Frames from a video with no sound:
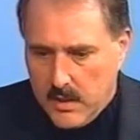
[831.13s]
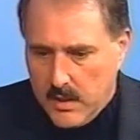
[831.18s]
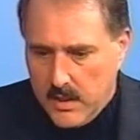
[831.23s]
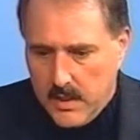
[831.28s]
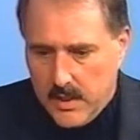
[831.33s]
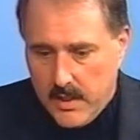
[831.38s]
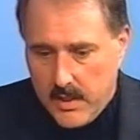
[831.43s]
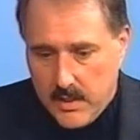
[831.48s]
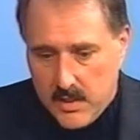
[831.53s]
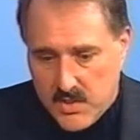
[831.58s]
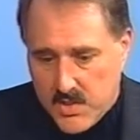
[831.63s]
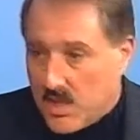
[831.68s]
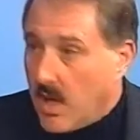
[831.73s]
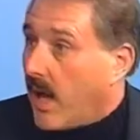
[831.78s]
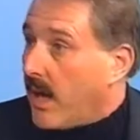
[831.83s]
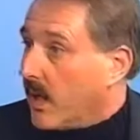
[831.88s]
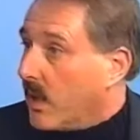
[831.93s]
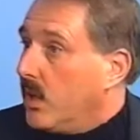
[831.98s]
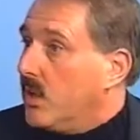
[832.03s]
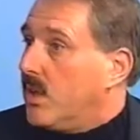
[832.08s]
it, it's
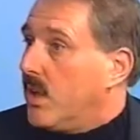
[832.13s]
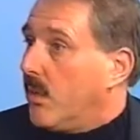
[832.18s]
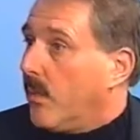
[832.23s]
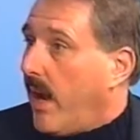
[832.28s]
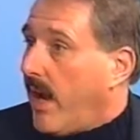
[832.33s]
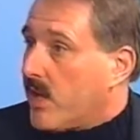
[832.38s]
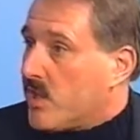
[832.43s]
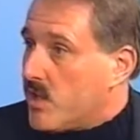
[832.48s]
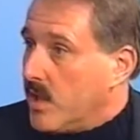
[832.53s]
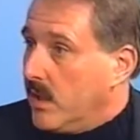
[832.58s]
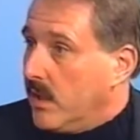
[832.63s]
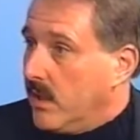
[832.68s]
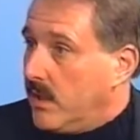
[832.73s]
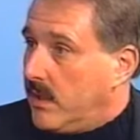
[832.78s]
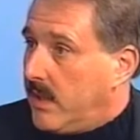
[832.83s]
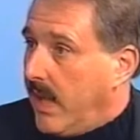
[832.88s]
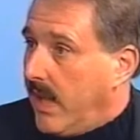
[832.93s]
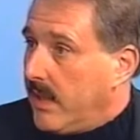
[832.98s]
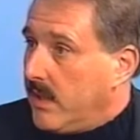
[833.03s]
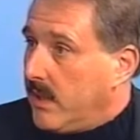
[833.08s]
not a good direction
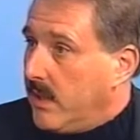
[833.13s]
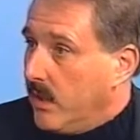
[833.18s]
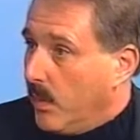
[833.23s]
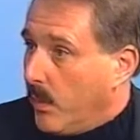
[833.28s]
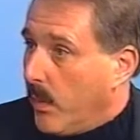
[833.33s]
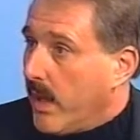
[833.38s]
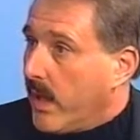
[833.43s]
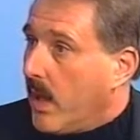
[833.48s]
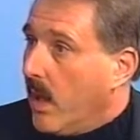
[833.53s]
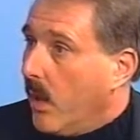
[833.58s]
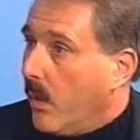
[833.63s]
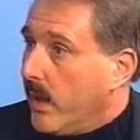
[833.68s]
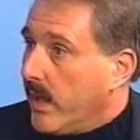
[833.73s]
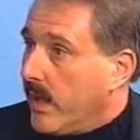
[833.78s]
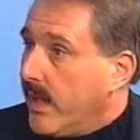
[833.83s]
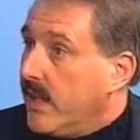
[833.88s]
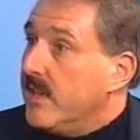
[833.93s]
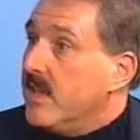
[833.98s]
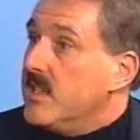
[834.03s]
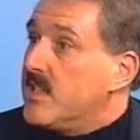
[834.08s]
that you know we're
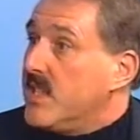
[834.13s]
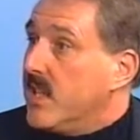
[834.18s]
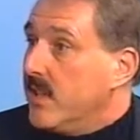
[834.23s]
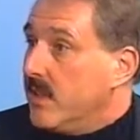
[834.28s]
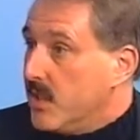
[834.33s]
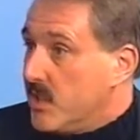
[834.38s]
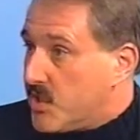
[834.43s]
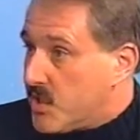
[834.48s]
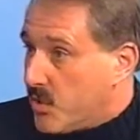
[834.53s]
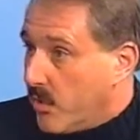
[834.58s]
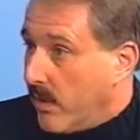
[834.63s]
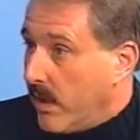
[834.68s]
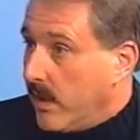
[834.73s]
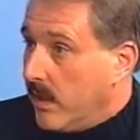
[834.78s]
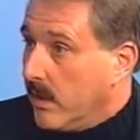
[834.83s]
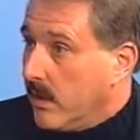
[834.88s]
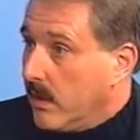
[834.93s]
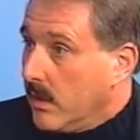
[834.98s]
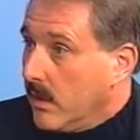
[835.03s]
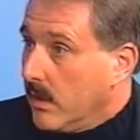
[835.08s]
going in this industry
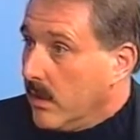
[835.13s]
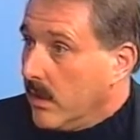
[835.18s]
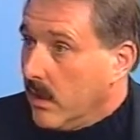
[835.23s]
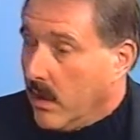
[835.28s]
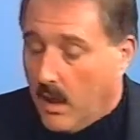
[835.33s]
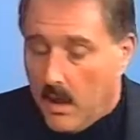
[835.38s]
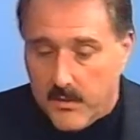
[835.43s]
mm